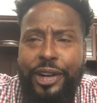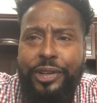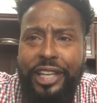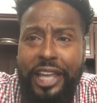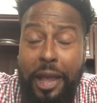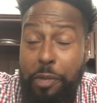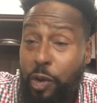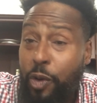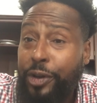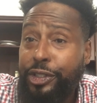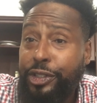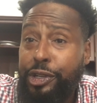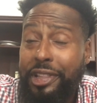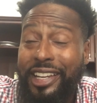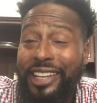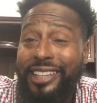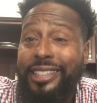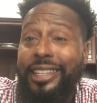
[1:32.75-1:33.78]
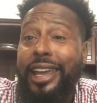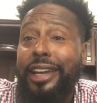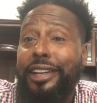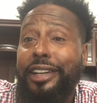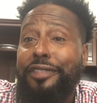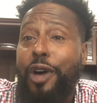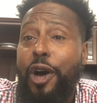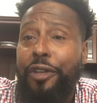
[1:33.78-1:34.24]
okay, I'm going to the
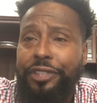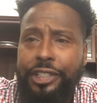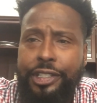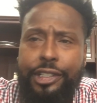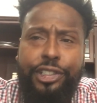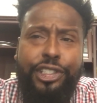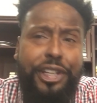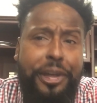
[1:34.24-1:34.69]
executive offices,